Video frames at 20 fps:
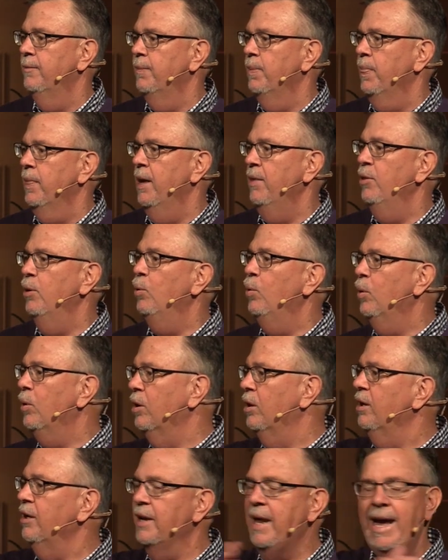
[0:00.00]
And the
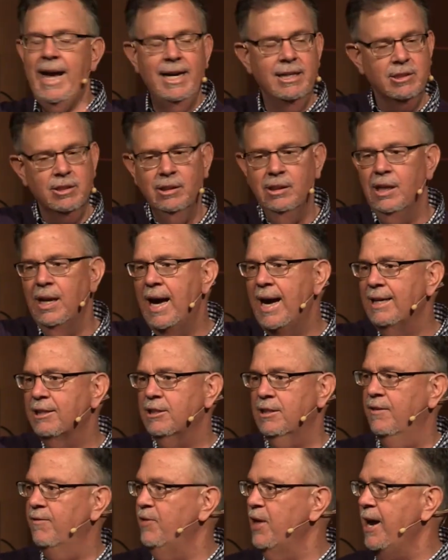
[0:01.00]
world has lots
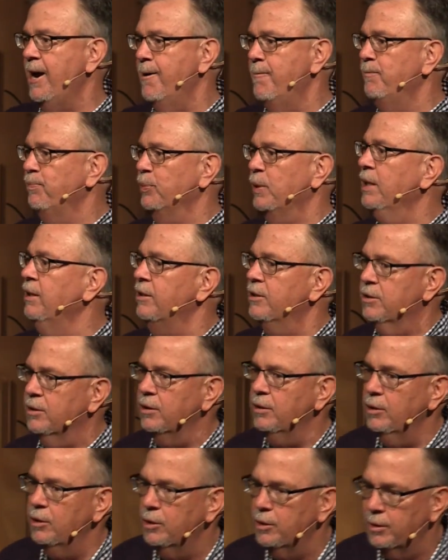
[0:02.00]
of that. And is the
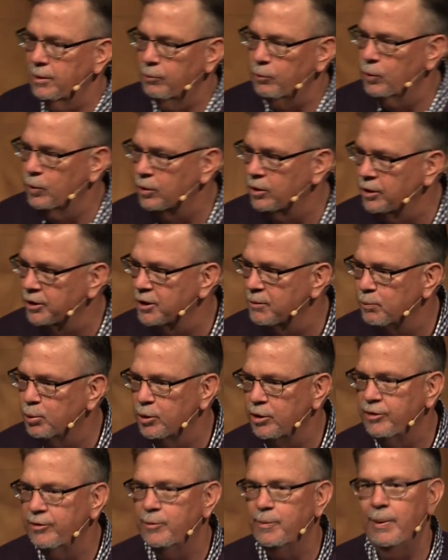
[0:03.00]
world
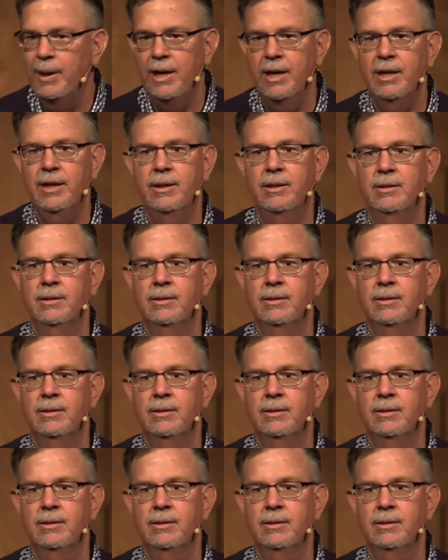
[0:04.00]
improved by it?